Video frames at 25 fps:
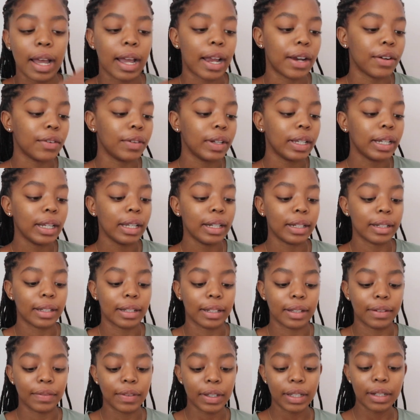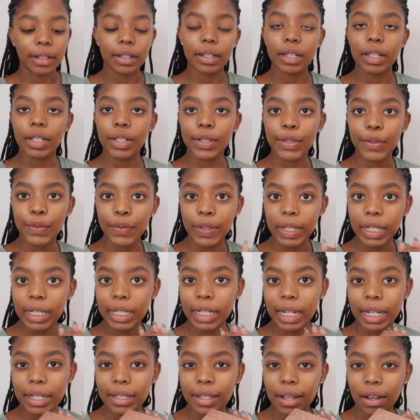I really love it. It's really
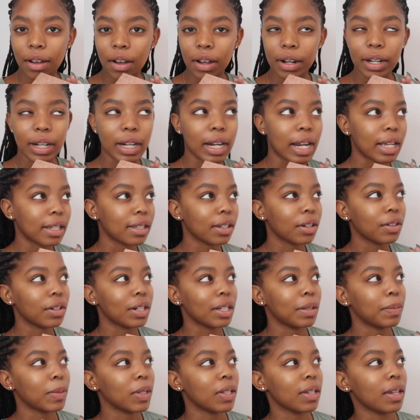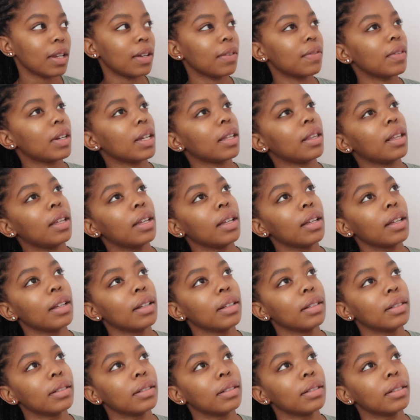nice. I got it as a Christmas gift, I think.